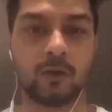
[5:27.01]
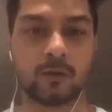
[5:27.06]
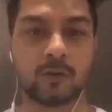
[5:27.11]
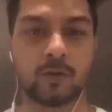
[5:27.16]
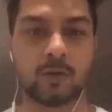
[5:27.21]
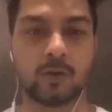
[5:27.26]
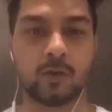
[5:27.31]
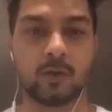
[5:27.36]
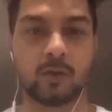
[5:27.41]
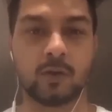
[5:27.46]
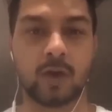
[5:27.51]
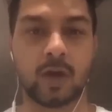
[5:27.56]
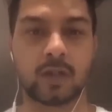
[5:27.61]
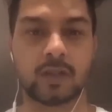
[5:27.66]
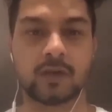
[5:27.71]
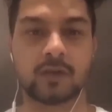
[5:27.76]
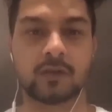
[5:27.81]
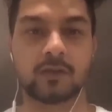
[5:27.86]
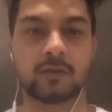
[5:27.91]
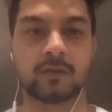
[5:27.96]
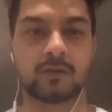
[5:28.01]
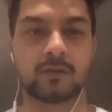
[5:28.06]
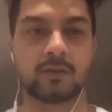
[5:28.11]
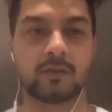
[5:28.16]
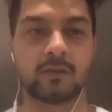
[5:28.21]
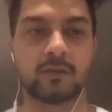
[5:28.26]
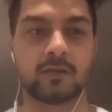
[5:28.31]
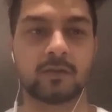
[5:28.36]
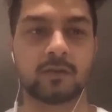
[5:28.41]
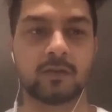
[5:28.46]
So I think this
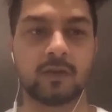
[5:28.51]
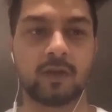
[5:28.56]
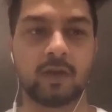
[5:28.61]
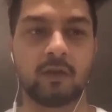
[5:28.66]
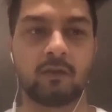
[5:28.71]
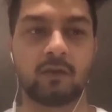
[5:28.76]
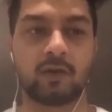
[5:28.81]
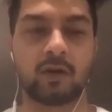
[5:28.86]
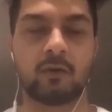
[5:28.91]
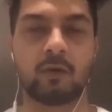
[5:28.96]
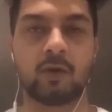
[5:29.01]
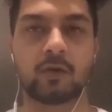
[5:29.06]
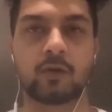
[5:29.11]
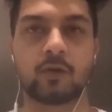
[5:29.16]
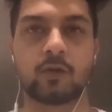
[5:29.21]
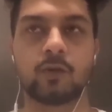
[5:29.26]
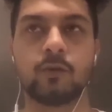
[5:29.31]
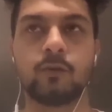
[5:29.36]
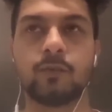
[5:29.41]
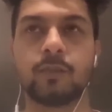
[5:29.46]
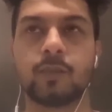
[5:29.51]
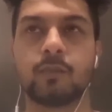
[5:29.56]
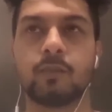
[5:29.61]
is what I want to do.